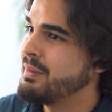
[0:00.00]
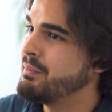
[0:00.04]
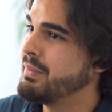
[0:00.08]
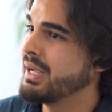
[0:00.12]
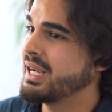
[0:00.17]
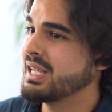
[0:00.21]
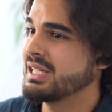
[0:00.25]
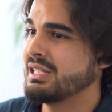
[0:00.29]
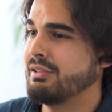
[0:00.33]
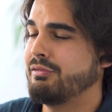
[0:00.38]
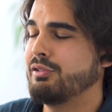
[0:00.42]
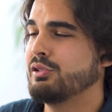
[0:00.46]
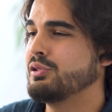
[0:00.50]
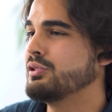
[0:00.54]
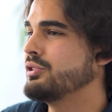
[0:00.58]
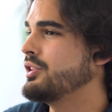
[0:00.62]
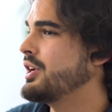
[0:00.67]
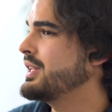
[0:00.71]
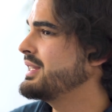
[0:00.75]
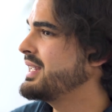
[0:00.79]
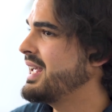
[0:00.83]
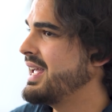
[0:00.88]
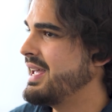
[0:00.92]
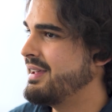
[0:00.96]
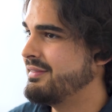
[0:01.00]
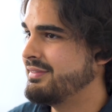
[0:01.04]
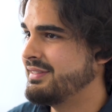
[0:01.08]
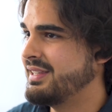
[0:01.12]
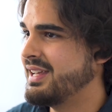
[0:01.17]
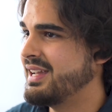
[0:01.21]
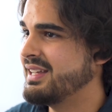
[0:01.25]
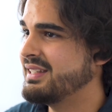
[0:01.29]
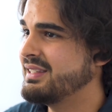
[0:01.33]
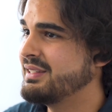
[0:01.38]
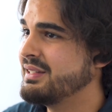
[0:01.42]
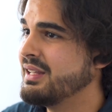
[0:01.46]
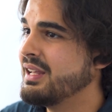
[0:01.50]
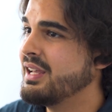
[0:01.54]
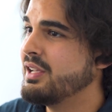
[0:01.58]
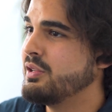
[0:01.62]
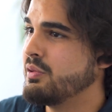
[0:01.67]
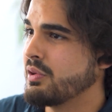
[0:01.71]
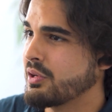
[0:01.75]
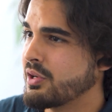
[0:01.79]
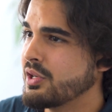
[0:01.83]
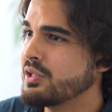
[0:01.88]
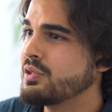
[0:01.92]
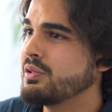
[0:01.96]
because if you do not have that,
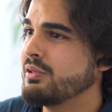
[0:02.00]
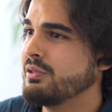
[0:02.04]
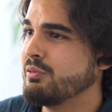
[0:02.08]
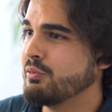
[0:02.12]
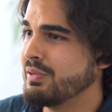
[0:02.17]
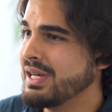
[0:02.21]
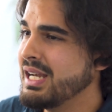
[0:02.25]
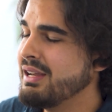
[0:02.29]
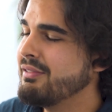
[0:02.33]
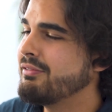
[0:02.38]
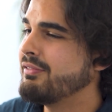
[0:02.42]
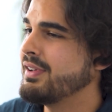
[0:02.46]
you're going to really